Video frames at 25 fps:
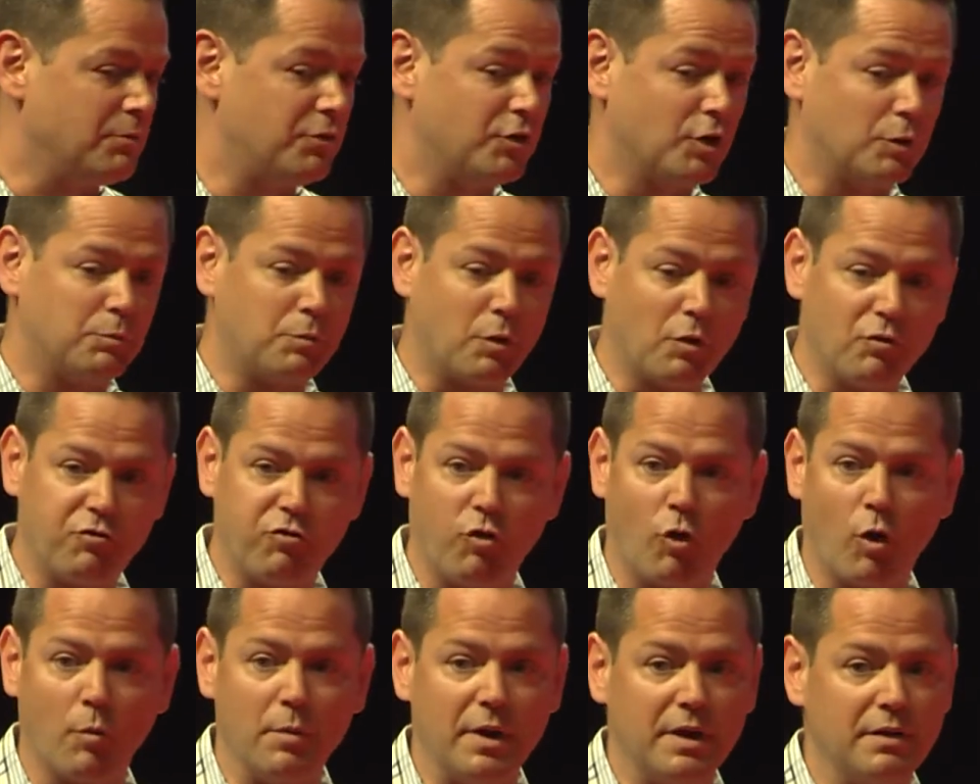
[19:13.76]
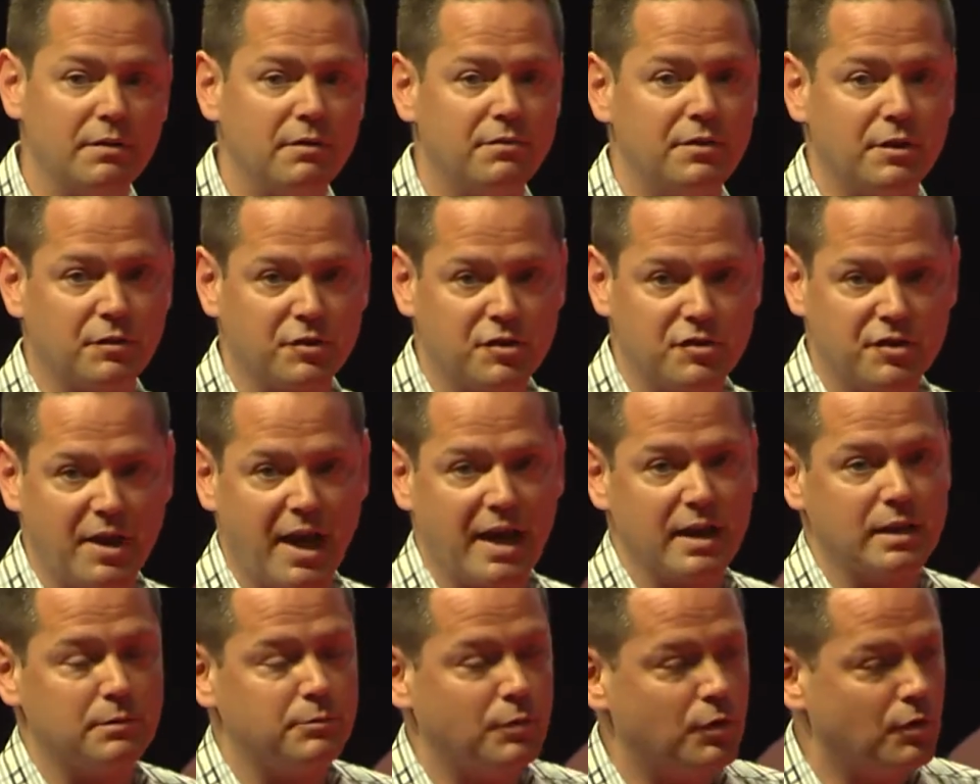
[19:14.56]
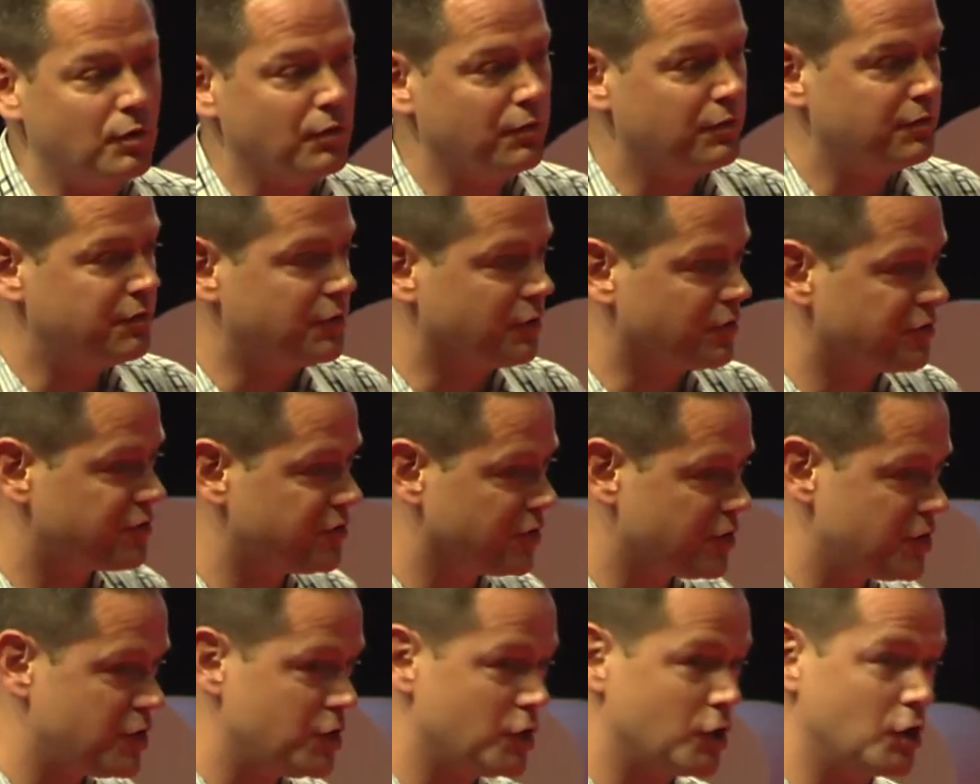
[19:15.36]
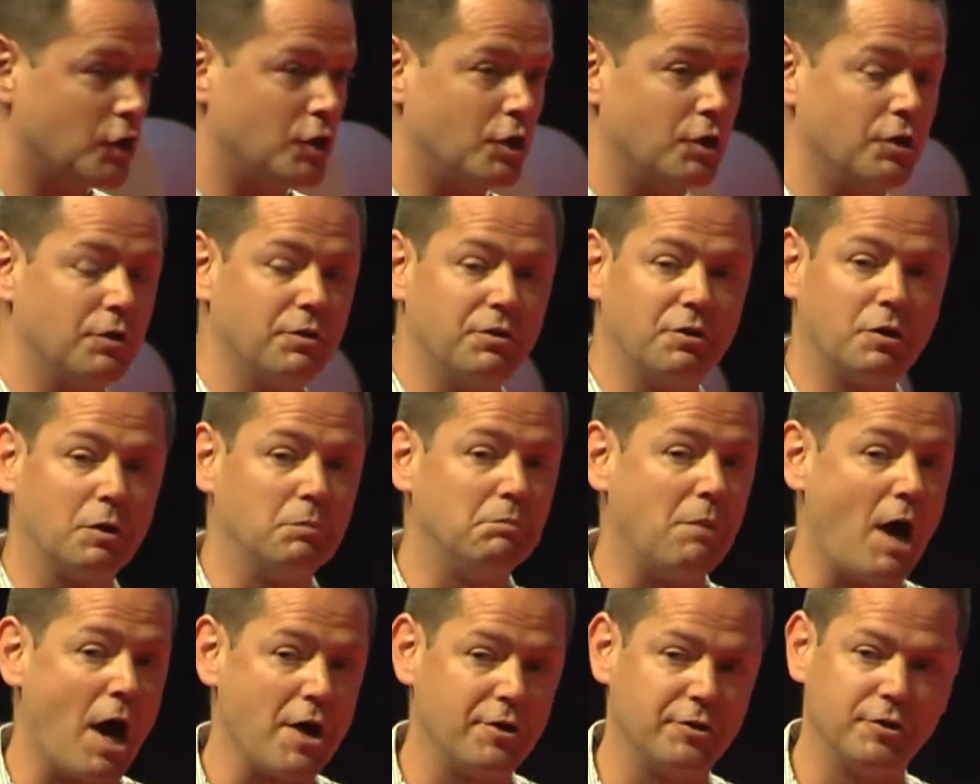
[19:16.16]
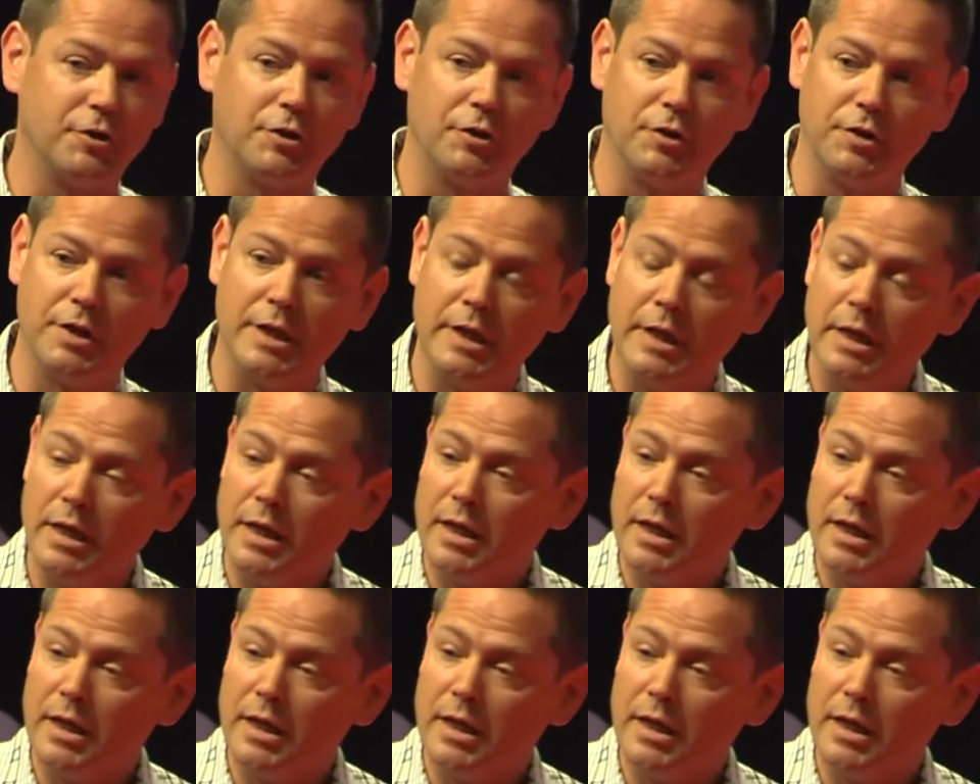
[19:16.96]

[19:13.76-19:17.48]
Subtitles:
they're performant, they're scalable, they're secured, they're monitored,